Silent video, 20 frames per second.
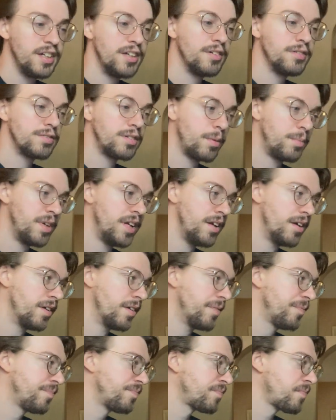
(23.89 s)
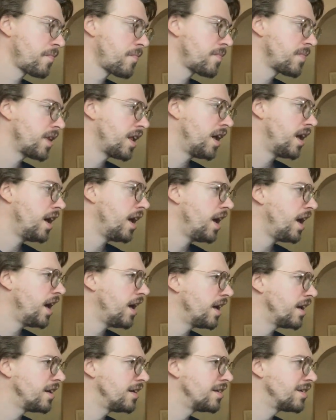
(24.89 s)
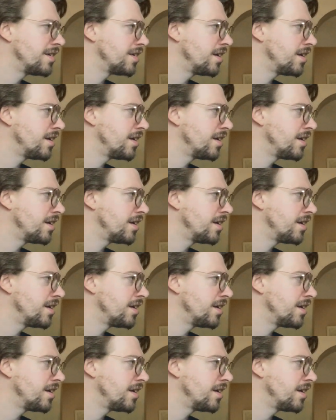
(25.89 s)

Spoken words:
from here. And